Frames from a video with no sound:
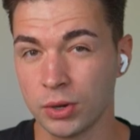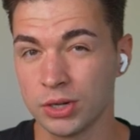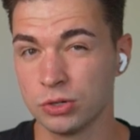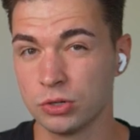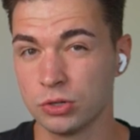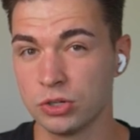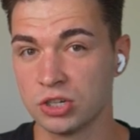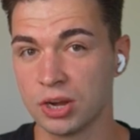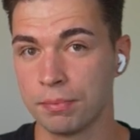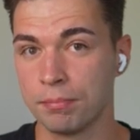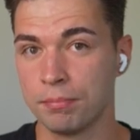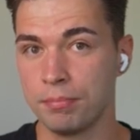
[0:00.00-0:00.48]
to
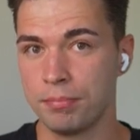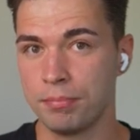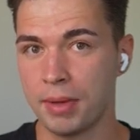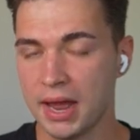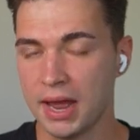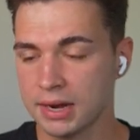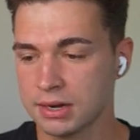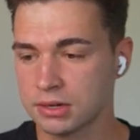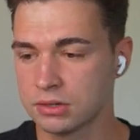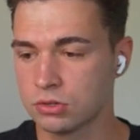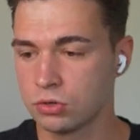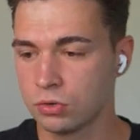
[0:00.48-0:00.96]
jump back
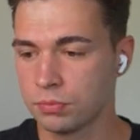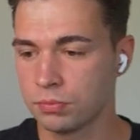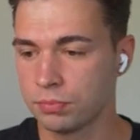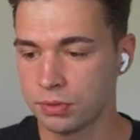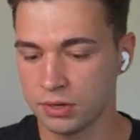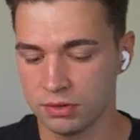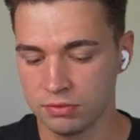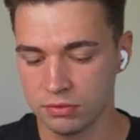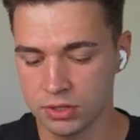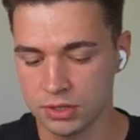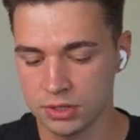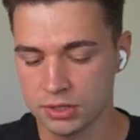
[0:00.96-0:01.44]
to a
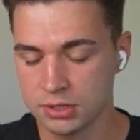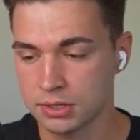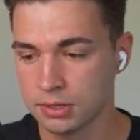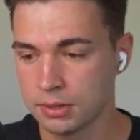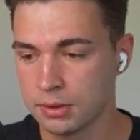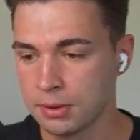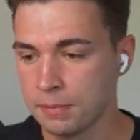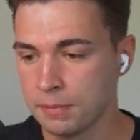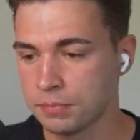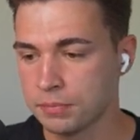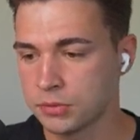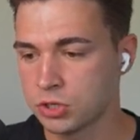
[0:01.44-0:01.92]
previous
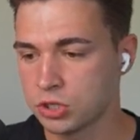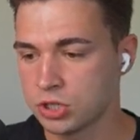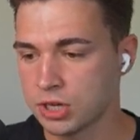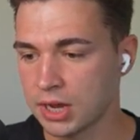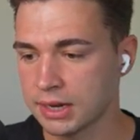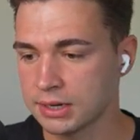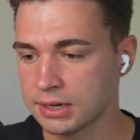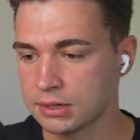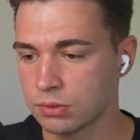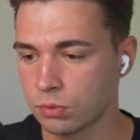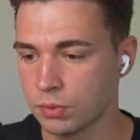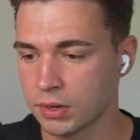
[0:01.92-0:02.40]
chat,
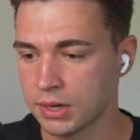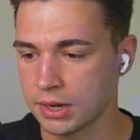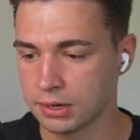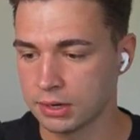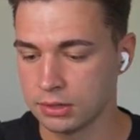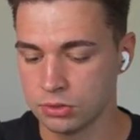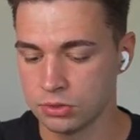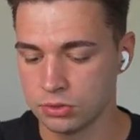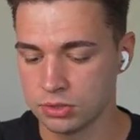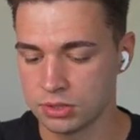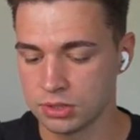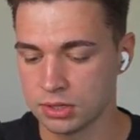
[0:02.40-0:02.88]
we can
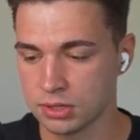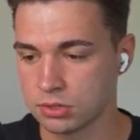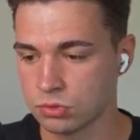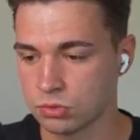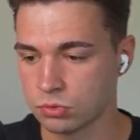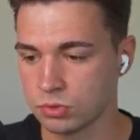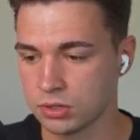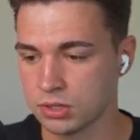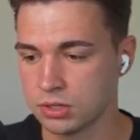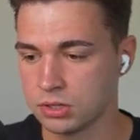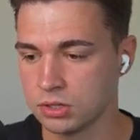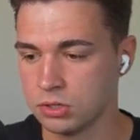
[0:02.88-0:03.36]
use this
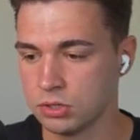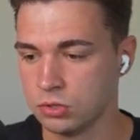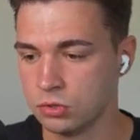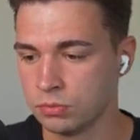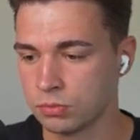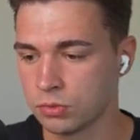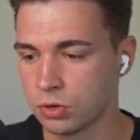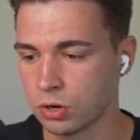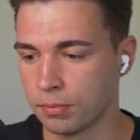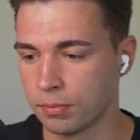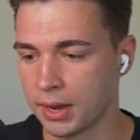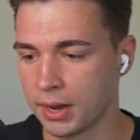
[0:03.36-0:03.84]
resume
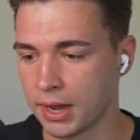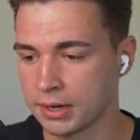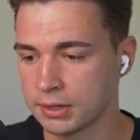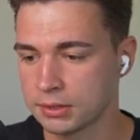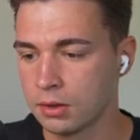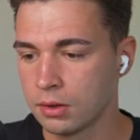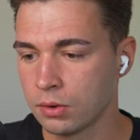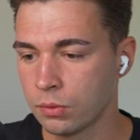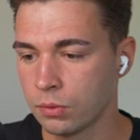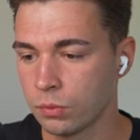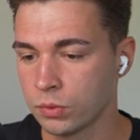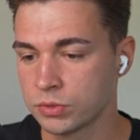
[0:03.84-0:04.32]
command,
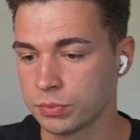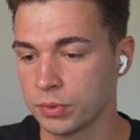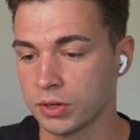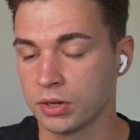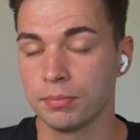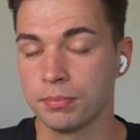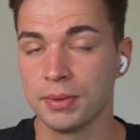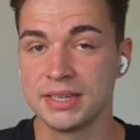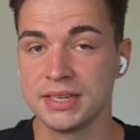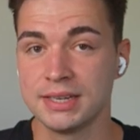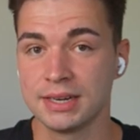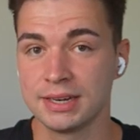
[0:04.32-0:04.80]
which will
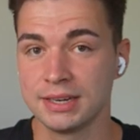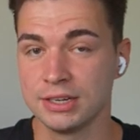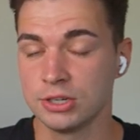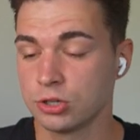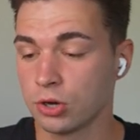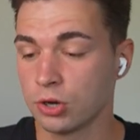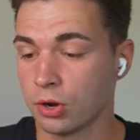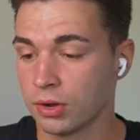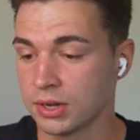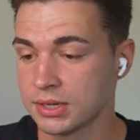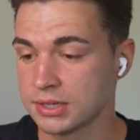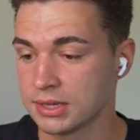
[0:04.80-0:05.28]
basically show
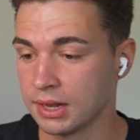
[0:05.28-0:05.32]
us a